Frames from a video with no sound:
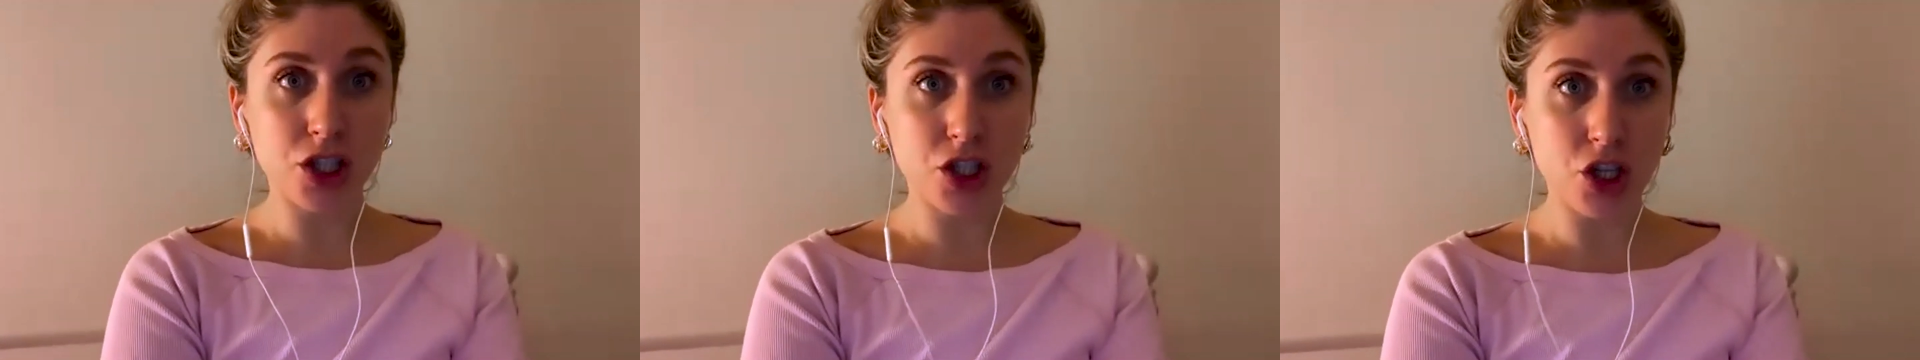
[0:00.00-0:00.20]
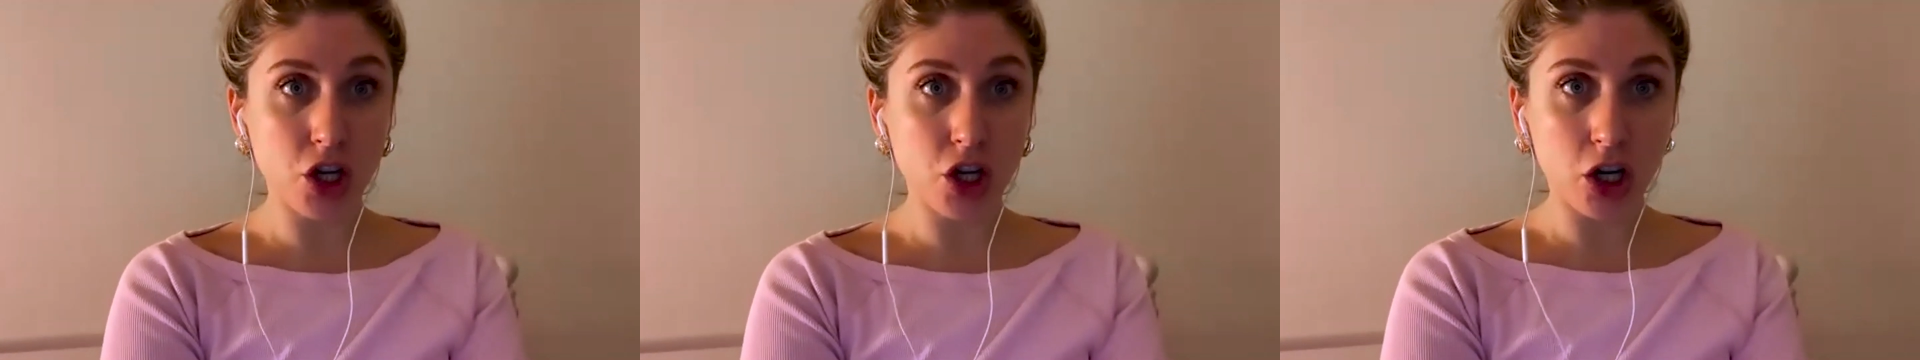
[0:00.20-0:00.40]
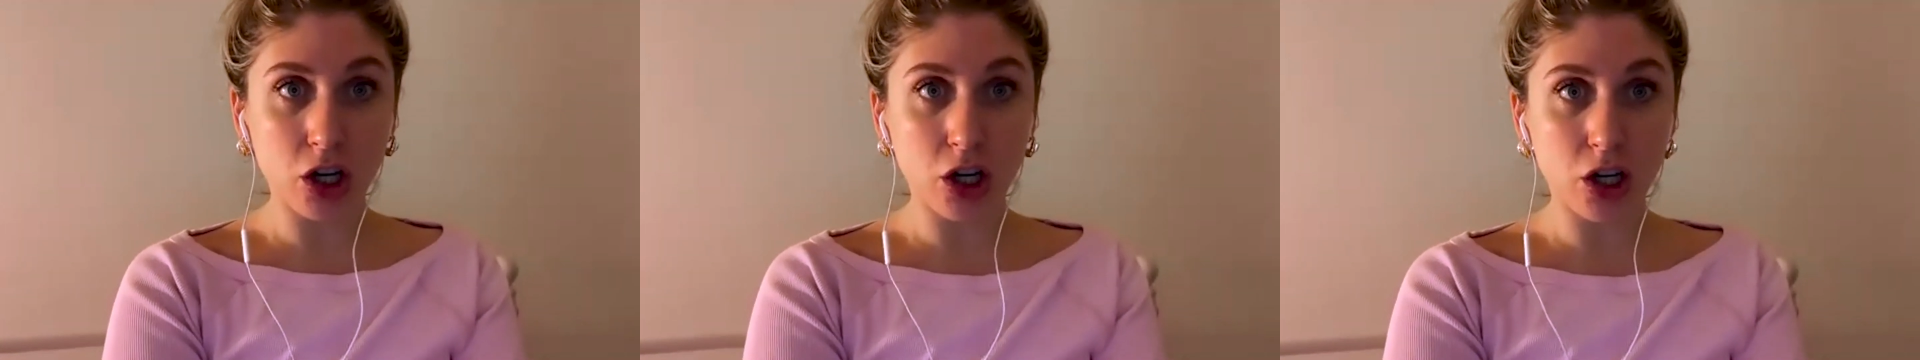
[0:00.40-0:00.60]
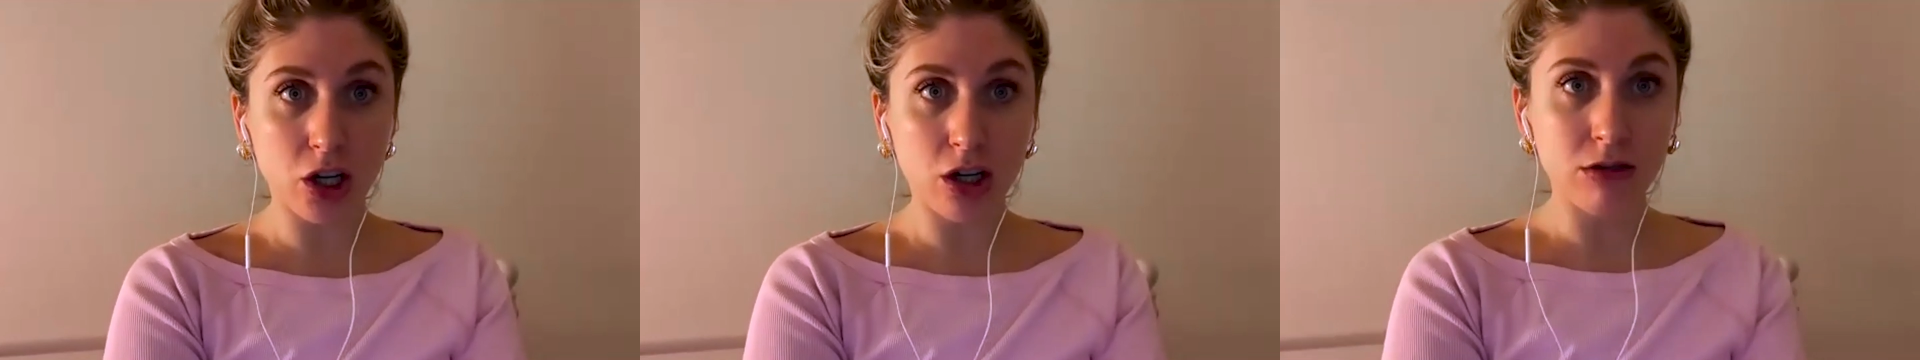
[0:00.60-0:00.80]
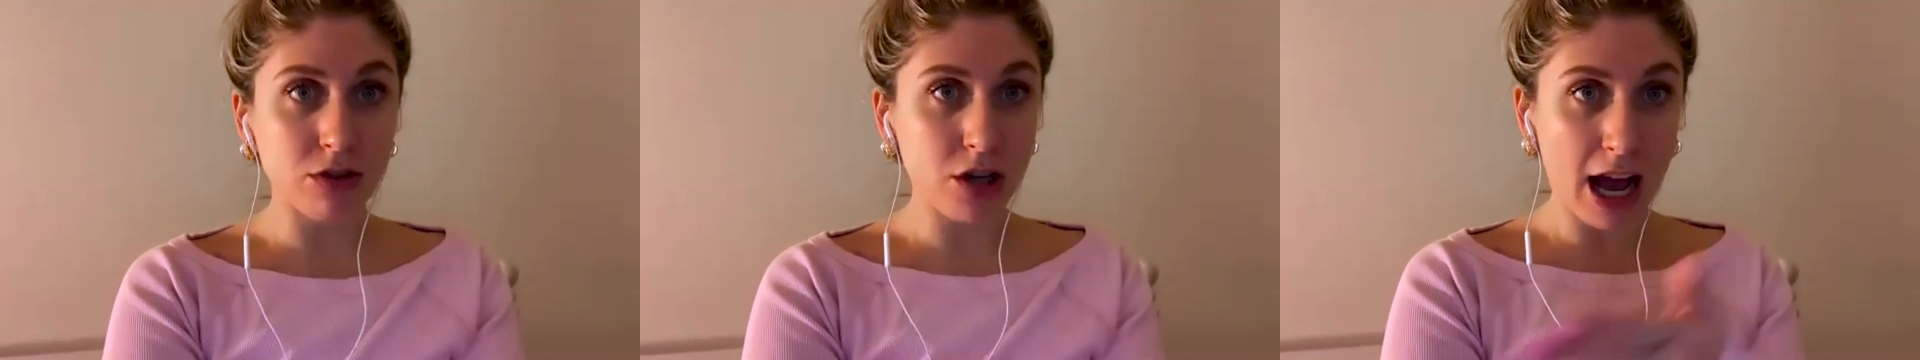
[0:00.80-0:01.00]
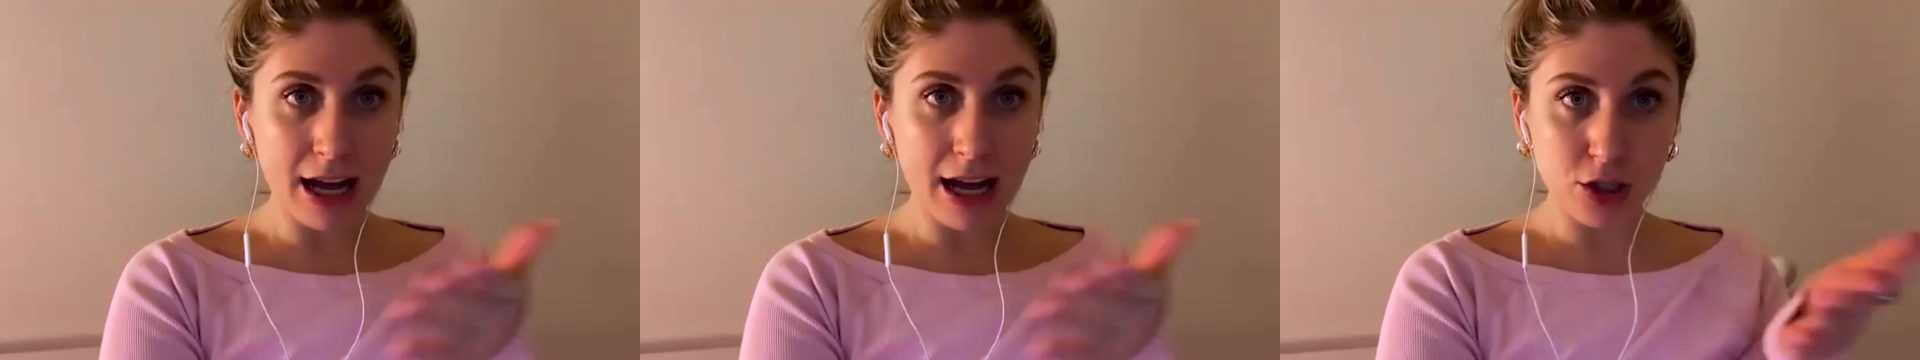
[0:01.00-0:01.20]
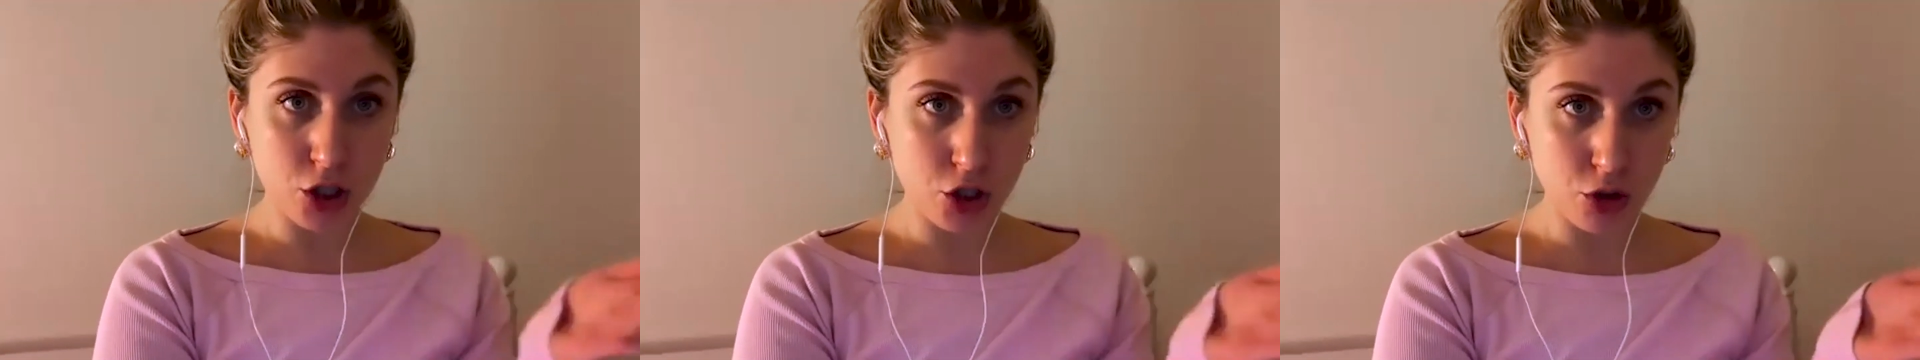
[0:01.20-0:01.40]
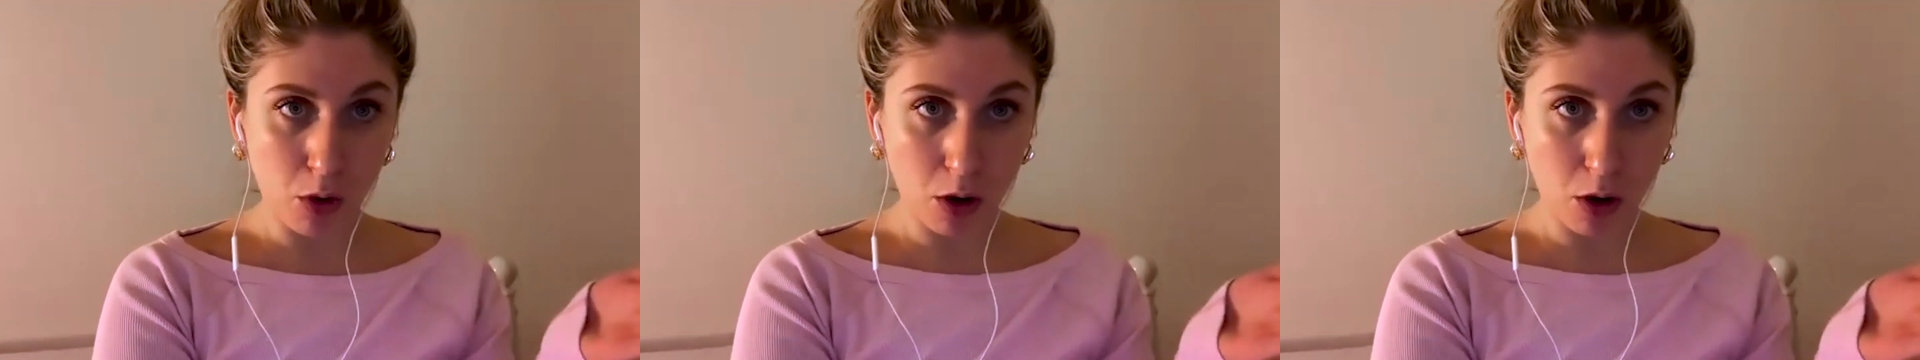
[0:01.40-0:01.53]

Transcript: her, to our